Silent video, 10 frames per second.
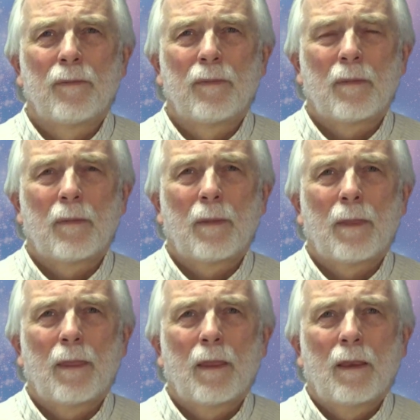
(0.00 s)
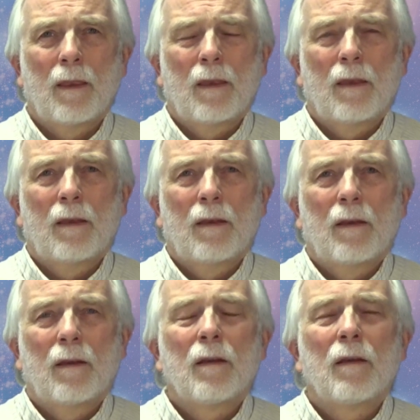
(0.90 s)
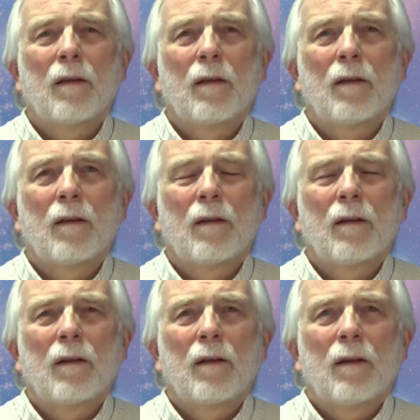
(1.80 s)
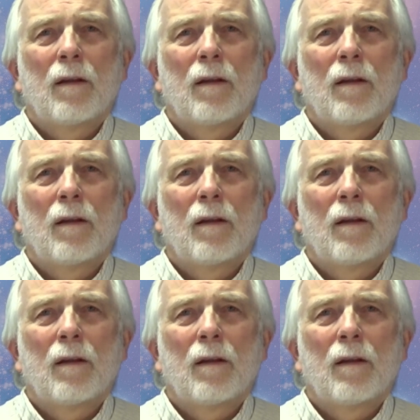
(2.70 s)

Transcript: [no speech]